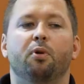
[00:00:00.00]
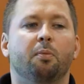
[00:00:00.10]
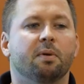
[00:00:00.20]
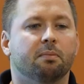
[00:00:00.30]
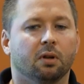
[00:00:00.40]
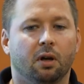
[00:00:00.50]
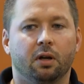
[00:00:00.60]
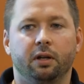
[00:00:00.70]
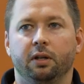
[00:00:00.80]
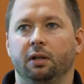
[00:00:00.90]
poop and
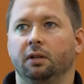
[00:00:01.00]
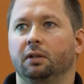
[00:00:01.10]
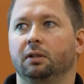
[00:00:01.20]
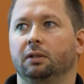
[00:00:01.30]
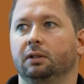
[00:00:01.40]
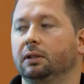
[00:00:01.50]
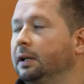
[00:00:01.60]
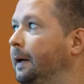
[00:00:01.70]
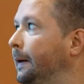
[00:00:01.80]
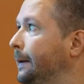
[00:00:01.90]
blood,
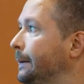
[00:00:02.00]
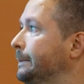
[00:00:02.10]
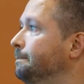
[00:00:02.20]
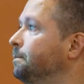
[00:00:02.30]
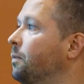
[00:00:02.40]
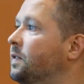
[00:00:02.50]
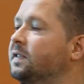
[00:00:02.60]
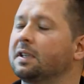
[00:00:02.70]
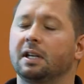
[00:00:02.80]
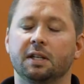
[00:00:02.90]
um,
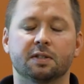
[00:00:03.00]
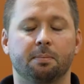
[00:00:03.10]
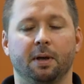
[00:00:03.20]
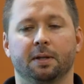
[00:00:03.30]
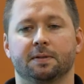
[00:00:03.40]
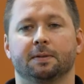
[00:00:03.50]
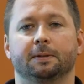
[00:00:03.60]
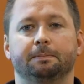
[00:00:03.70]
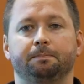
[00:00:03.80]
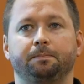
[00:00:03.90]
skinny as a
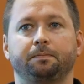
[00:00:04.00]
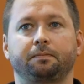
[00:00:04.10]
pencil.